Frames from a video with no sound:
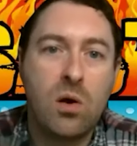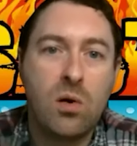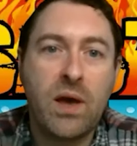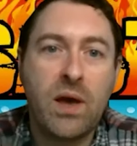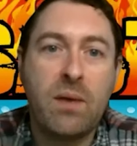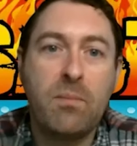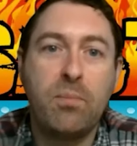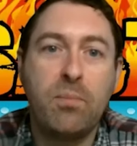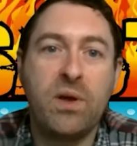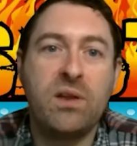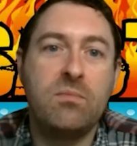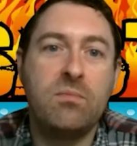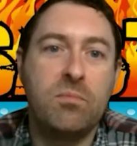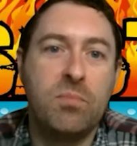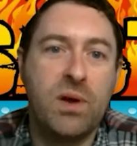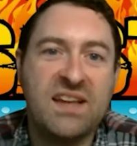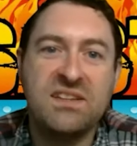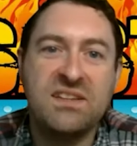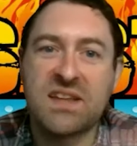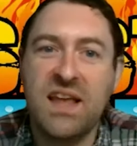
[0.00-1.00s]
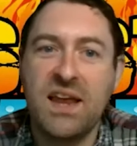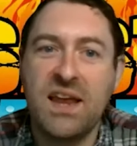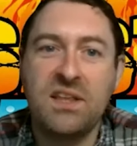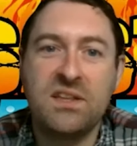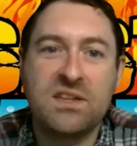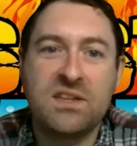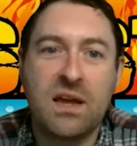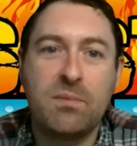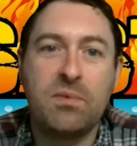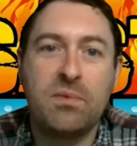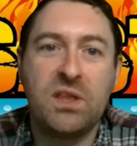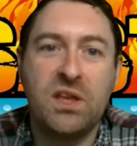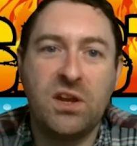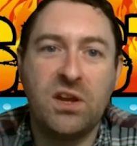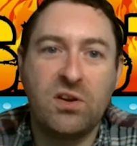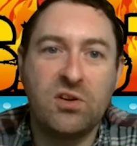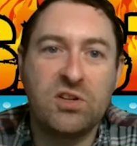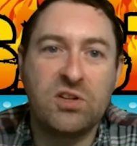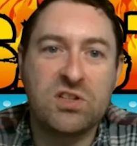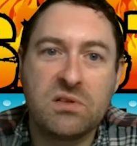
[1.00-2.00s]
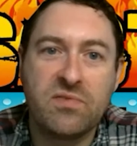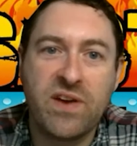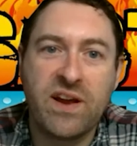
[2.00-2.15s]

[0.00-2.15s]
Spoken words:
Okay, but test any time of the year to